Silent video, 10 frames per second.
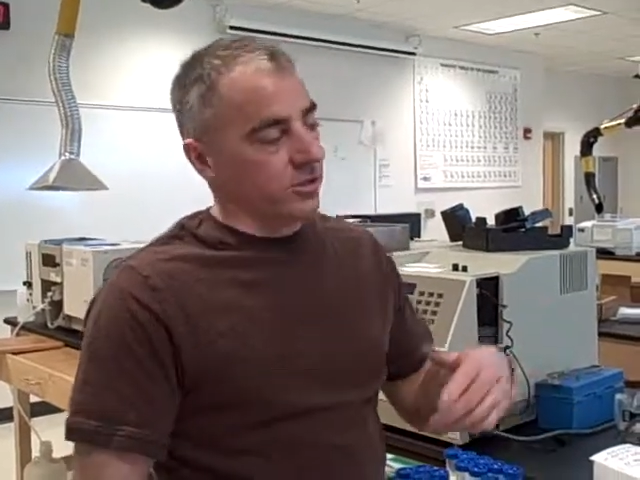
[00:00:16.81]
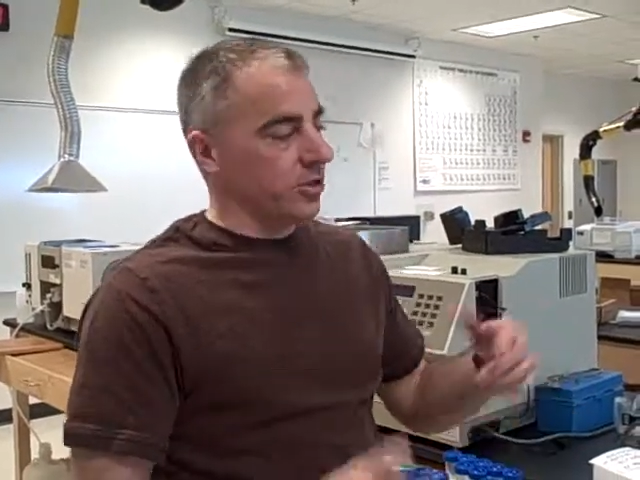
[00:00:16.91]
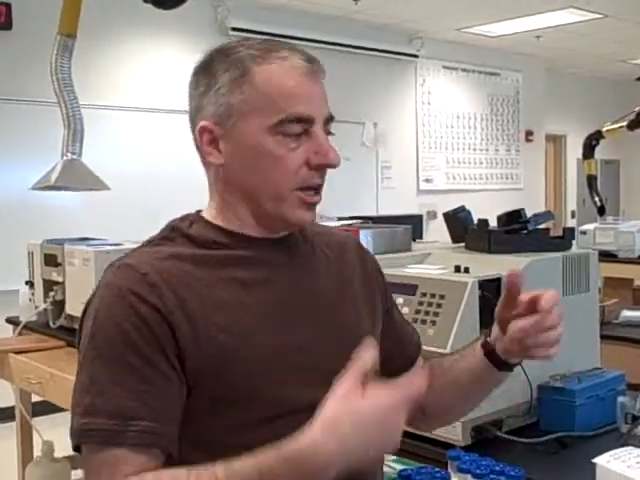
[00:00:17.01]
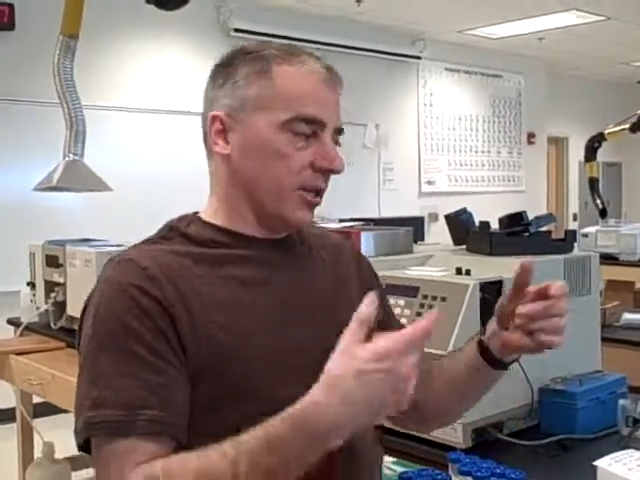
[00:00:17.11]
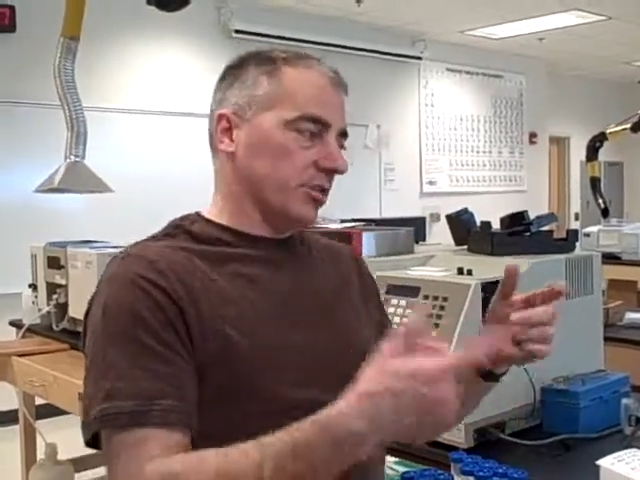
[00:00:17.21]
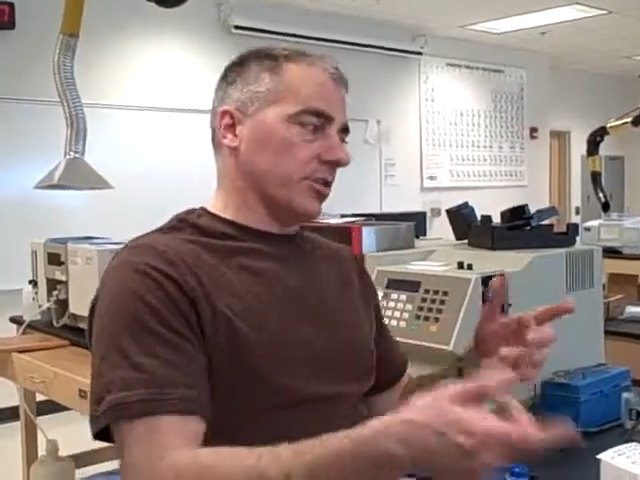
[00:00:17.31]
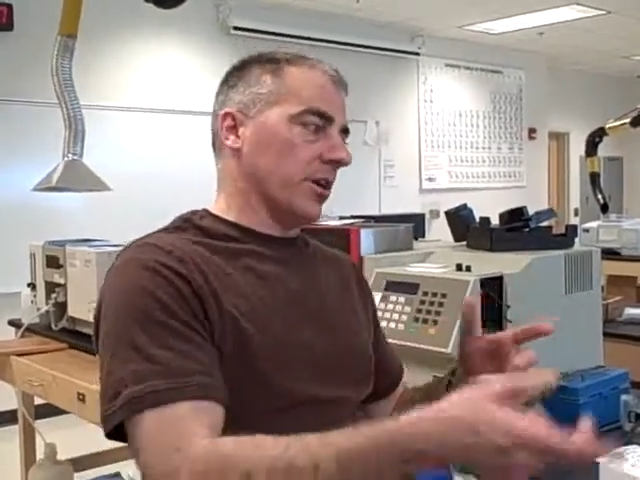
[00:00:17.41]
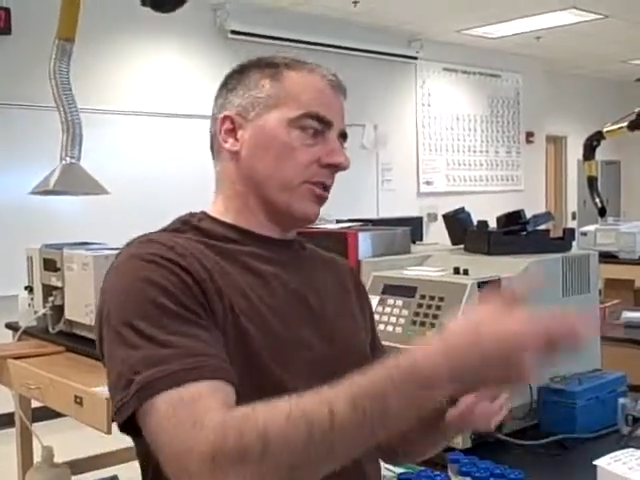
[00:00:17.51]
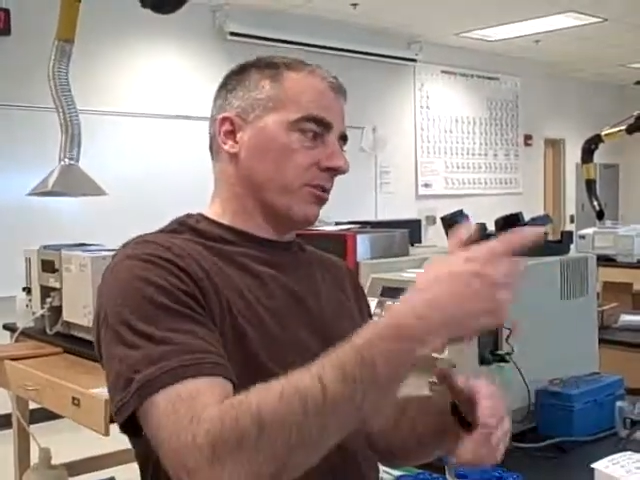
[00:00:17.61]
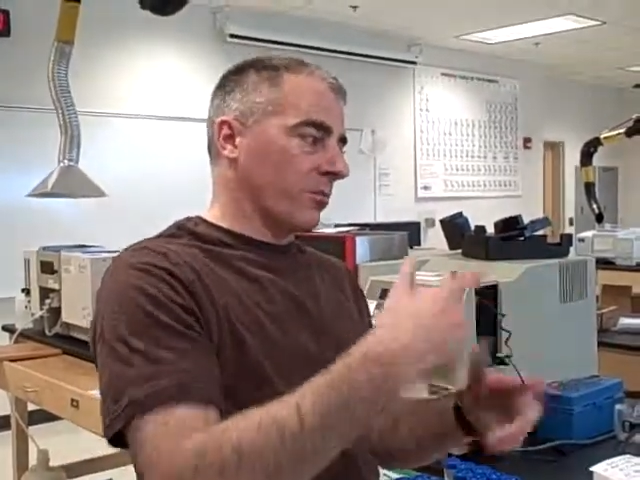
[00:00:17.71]
and change
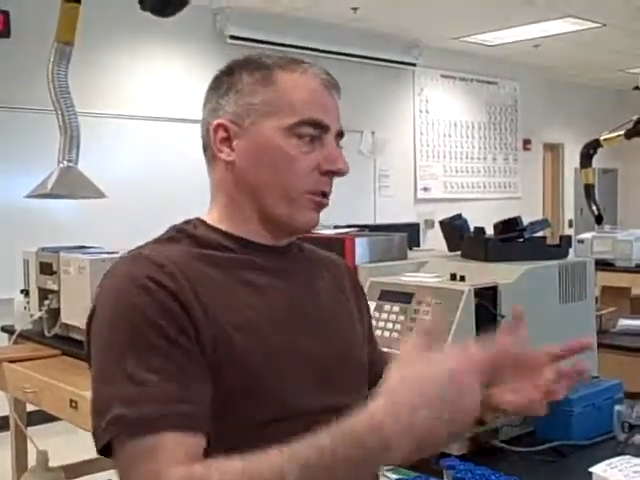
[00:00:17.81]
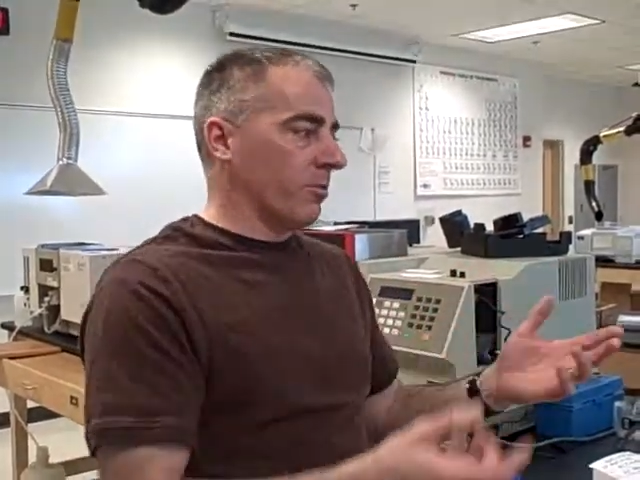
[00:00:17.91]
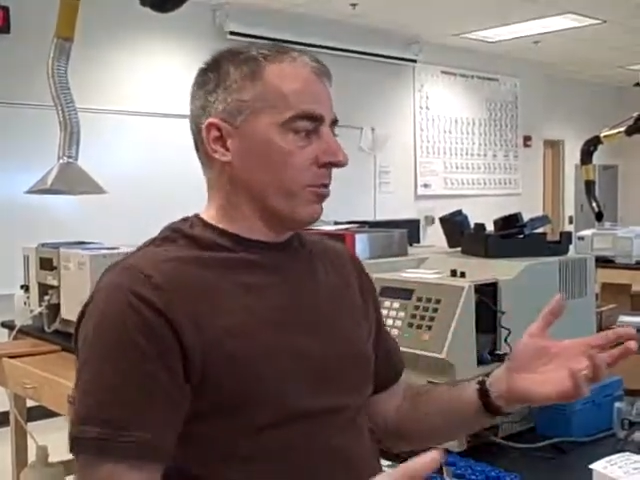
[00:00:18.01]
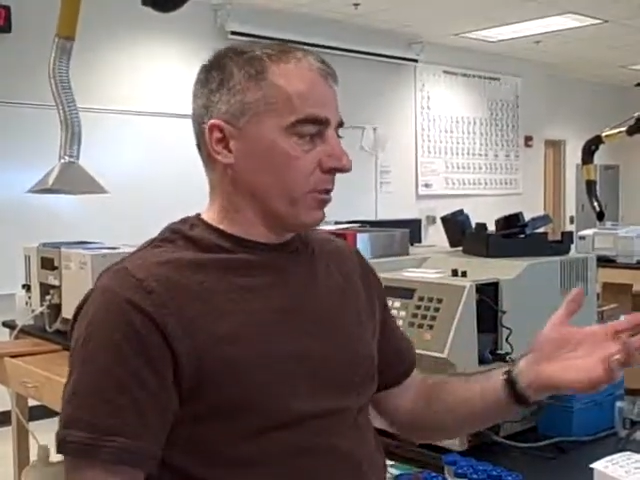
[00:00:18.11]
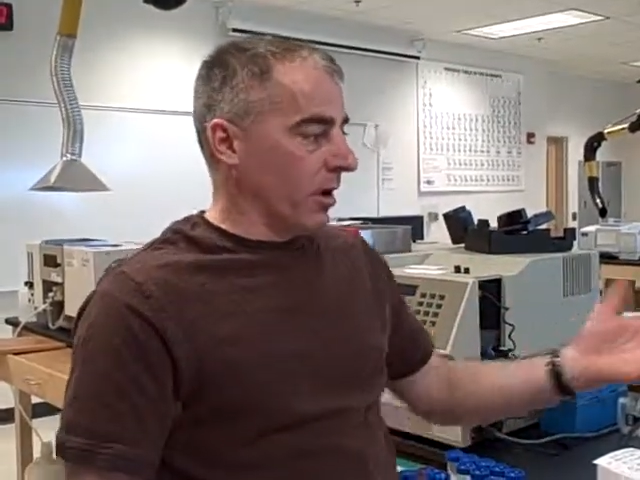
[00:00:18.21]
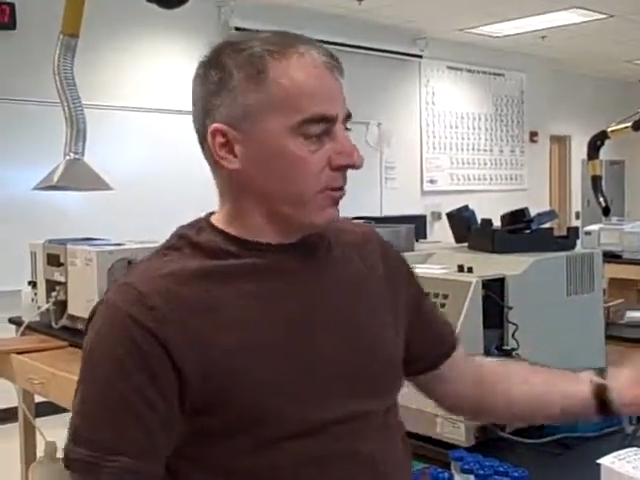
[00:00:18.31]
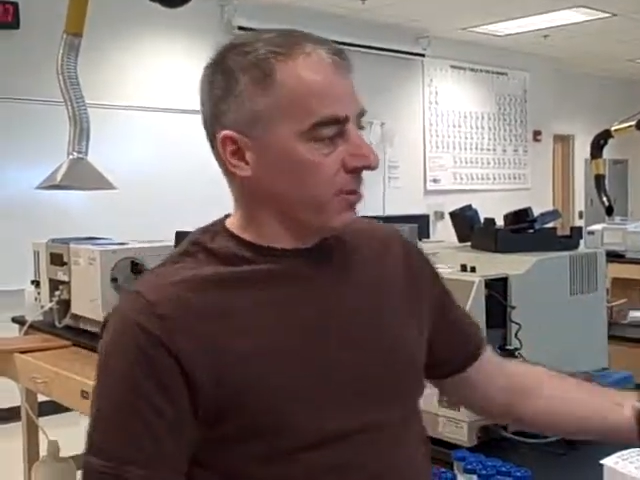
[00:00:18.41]
like pump or whatever.